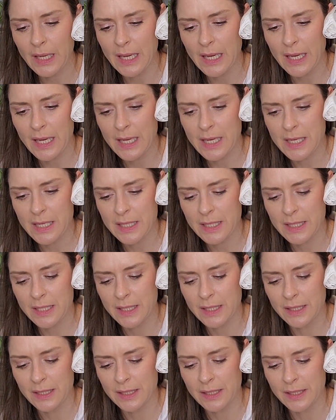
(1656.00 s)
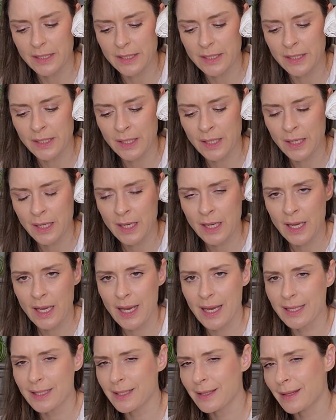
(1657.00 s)
and
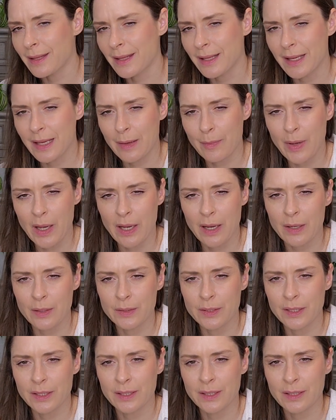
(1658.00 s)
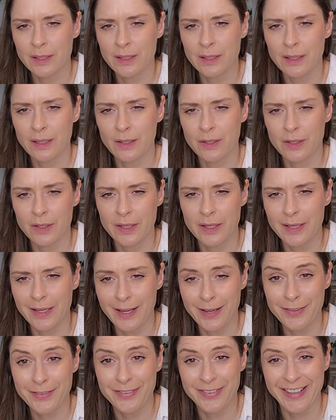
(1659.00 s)
I didn't think about hard
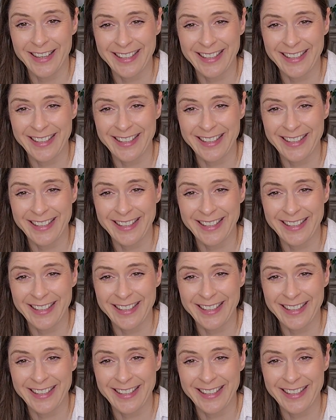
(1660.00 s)
enough.